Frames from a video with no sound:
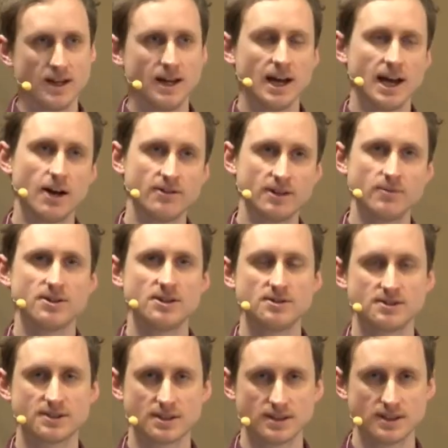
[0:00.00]
how they would use
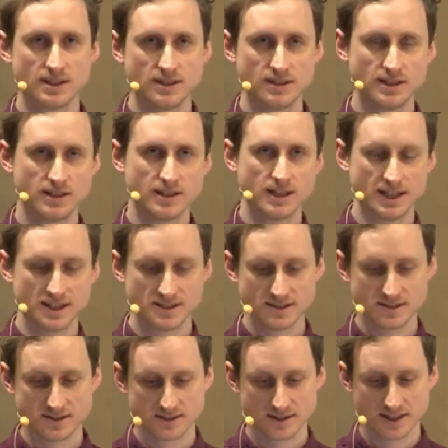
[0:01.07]
the
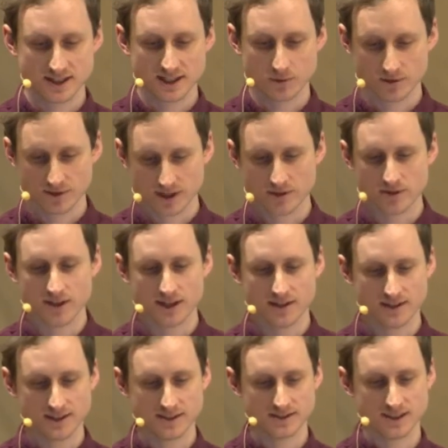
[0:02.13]
collections to connect with their own
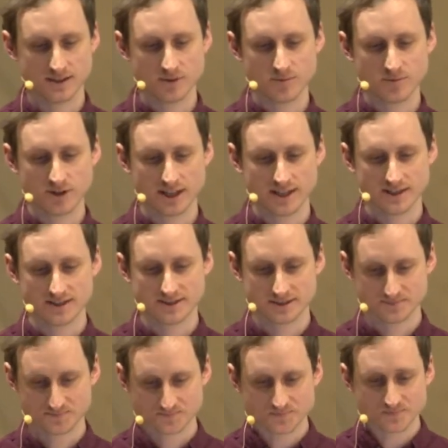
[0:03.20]
ideas and their own practice.
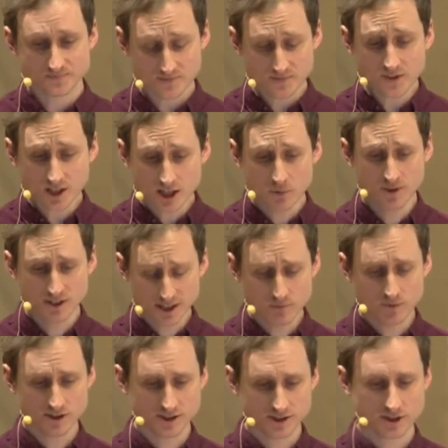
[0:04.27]
And we did
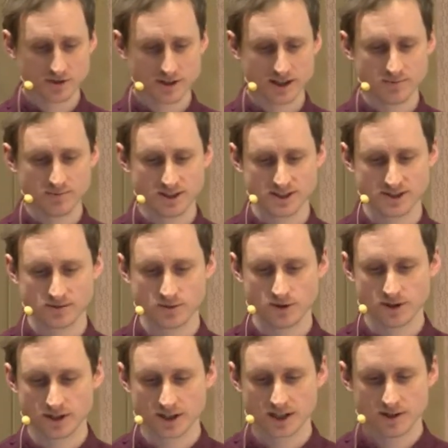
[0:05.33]
want to create ambitious
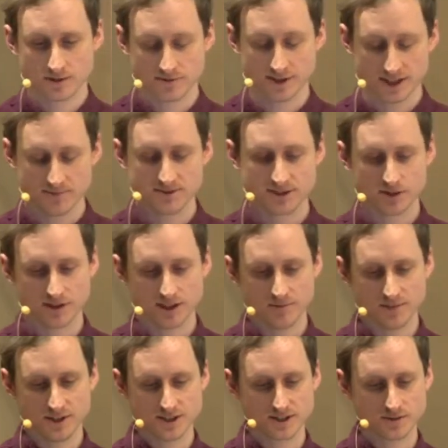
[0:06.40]
work, for them to create
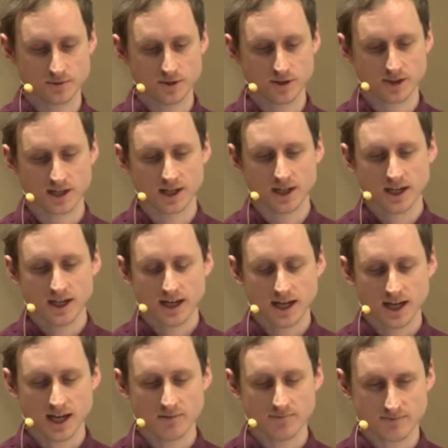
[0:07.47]
ambitious work
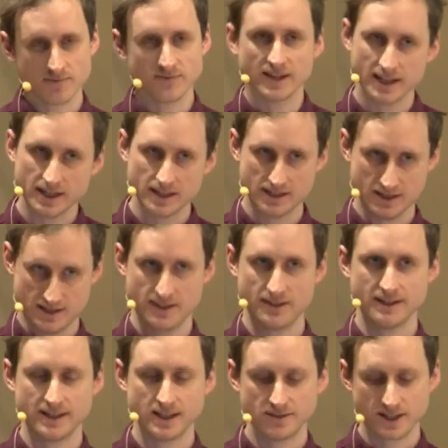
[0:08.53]
that at
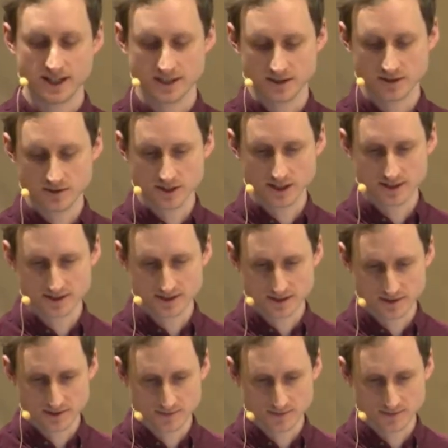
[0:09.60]
the end of it had an audience.